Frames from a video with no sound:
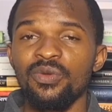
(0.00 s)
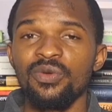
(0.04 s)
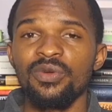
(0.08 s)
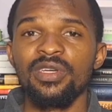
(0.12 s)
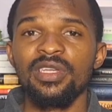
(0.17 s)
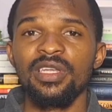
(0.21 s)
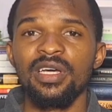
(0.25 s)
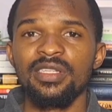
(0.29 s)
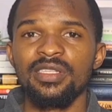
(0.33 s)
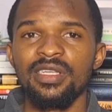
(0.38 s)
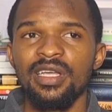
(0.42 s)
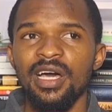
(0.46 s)

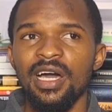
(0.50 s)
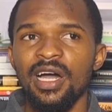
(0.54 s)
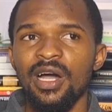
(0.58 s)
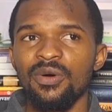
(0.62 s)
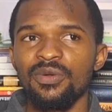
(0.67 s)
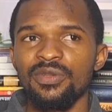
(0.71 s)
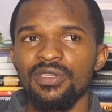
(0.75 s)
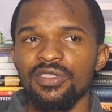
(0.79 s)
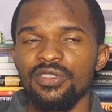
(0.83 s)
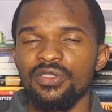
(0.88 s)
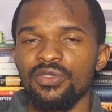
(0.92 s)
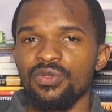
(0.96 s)
looking at
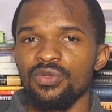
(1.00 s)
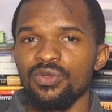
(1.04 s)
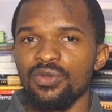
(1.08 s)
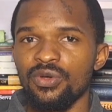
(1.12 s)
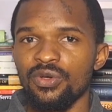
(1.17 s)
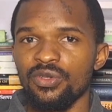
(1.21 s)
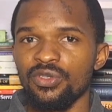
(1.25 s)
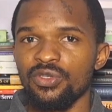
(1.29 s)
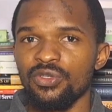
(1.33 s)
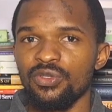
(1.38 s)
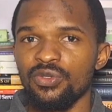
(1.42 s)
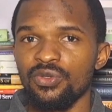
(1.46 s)
how these two
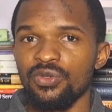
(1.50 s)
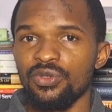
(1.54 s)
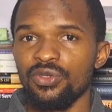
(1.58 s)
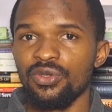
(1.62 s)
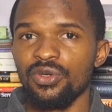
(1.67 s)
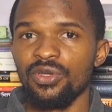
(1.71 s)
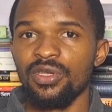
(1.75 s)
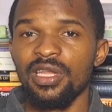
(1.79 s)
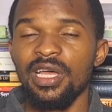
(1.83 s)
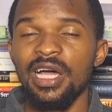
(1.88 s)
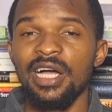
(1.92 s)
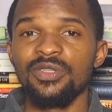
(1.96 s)

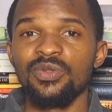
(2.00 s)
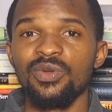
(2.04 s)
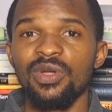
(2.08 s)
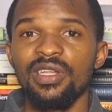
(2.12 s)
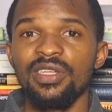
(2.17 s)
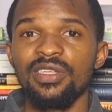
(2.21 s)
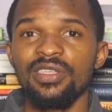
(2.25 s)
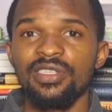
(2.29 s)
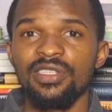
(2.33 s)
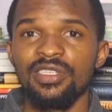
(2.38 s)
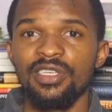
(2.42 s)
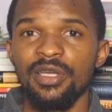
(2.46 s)
constitutions
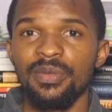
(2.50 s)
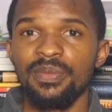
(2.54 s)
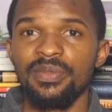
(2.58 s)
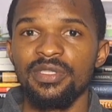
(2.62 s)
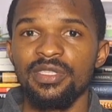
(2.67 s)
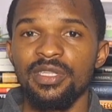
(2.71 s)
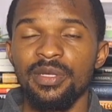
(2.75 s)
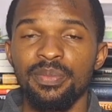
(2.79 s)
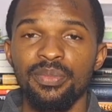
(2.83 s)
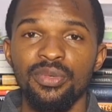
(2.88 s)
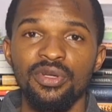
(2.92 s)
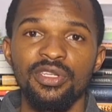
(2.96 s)
actually shapes
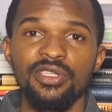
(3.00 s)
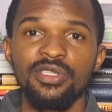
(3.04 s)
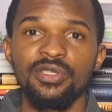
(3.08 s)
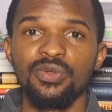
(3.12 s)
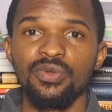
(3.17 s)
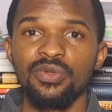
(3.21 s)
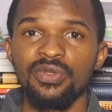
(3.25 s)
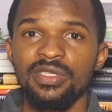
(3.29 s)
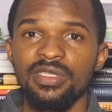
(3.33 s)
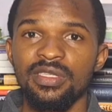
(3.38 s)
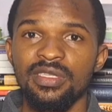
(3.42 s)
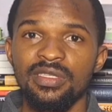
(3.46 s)
the
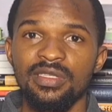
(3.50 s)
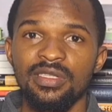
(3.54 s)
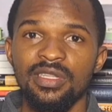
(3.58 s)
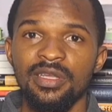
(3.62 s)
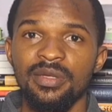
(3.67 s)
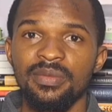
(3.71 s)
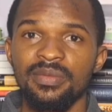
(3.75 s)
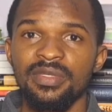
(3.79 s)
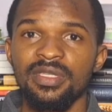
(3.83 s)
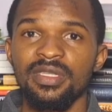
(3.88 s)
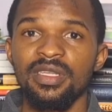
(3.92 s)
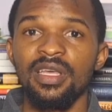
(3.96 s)
political
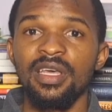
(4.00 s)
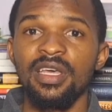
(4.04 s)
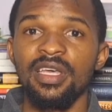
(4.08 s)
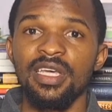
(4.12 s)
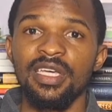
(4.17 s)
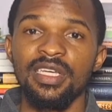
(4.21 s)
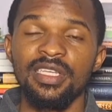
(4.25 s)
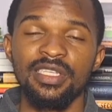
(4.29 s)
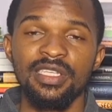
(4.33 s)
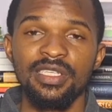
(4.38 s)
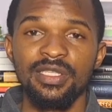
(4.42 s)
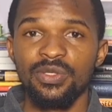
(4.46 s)
systems
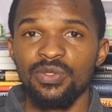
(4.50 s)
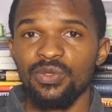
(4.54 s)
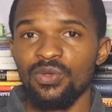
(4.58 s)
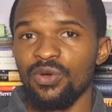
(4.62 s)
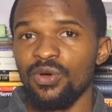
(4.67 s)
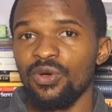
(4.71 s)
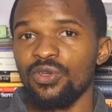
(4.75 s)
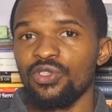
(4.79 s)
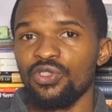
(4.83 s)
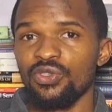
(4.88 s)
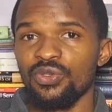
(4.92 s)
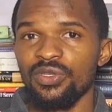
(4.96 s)
in these two
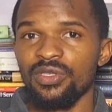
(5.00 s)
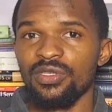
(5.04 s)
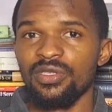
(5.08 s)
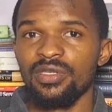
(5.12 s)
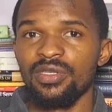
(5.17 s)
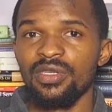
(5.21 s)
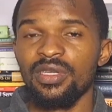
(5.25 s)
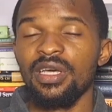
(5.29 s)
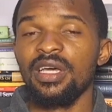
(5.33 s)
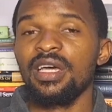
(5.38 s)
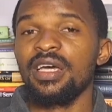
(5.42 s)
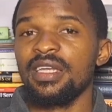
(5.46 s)

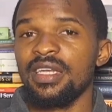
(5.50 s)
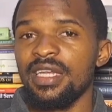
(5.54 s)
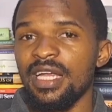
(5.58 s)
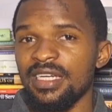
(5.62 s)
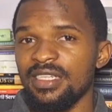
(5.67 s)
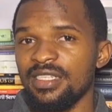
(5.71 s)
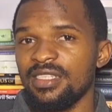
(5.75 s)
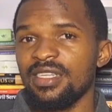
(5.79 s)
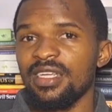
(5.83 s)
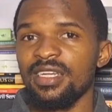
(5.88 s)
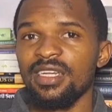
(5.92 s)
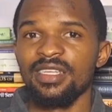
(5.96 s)
countries.
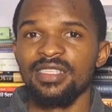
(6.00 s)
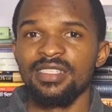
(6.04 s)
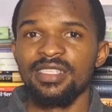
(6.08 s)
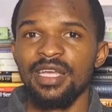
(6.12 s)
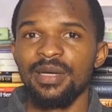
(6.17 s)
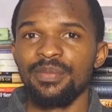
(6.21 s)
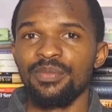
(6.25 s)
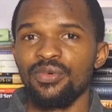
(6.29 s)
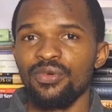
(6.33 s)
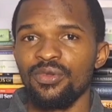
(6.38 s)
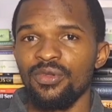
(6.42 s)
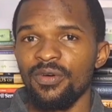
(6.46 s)
That is an
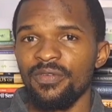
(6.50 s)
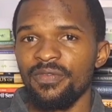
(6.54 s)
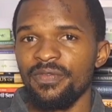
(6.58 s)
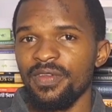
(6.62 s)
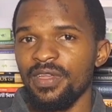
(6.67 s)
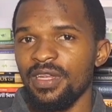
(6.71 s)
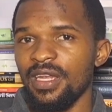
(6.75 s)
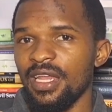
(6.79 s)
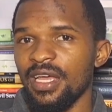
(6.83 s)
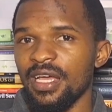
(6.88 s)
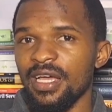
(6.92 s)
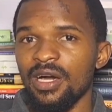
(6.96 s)
example of
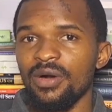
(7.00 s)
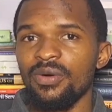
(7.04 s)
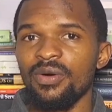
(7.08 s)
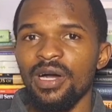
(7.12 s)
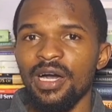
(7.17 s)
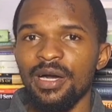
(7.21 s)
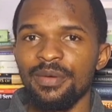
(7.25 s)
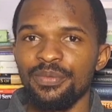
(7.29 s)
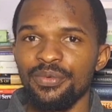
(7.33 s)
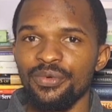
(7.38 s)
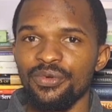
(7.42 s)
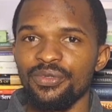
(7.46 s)
the legal
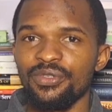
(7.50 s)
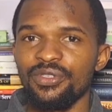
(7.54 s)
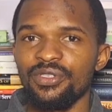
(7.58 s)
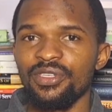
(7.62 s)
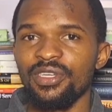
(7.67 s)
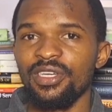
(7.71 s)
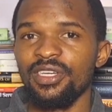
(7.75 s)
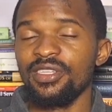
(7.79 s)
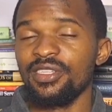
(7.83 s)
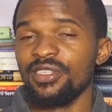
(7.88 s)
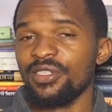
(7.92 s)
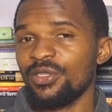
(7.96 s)
approach
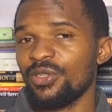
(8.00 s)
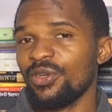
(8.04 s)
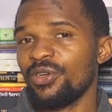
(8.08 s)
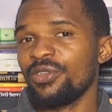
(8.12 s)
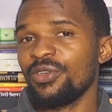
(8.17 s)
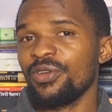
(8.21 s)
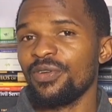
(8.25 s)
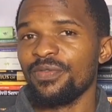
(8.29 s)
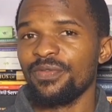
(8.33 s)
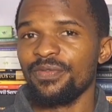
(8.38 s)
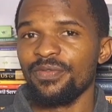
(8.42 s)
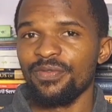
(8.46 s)
in the
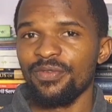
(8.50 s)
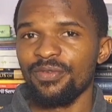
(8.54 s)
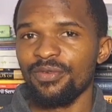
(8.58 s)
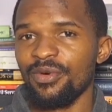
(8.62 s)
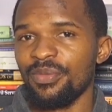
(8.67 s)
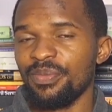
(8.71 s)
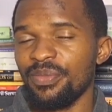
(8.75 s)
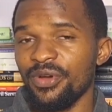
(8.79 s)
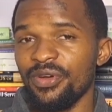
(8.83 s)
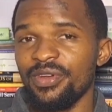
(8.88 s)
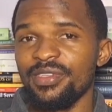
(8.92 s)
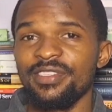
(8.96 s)
study of
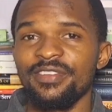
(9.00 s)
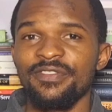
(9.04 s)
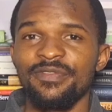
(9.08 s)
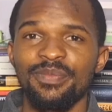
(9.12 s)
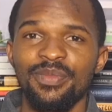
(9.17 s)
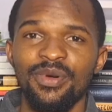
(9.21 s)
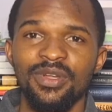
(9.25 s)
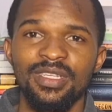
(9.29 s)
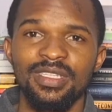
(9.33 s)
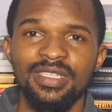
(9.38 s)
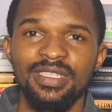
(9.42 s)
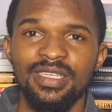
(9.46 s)
comparative
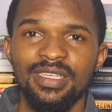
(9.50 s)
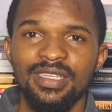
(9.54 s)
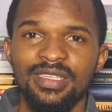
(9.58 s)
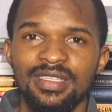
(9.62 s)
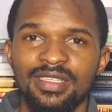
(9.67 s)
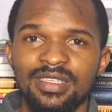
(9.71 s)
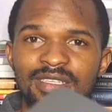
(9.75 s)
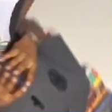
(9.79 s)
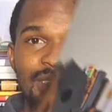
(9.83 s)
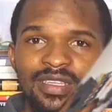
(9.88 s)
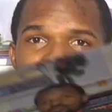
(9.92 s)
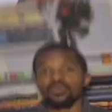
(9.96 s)

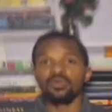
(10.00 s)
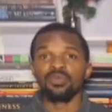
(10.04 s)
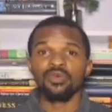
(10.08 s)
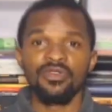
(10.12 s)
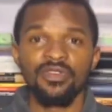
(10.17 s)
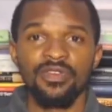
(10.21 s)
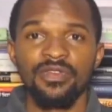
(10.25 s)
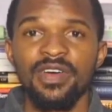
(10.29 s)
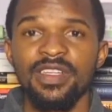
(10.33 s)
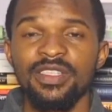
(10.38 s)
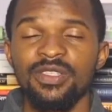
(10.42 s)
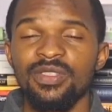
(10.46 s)
politics. We
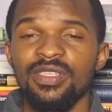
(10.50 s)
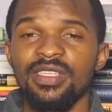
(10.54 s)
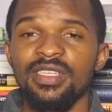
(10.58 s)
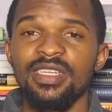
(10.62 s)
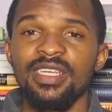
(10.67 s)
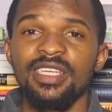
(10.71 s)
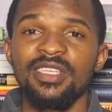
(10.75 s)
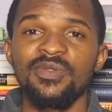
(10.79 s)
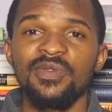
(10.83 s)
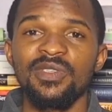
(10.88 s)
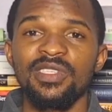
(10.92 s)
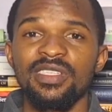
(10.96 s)
move over to the
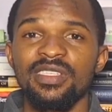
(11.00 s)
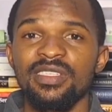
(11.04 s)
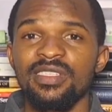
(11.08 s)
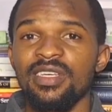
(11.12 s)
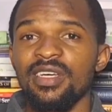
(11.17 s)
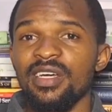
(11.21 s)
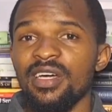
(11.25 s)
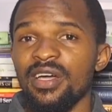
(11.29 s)
next, which is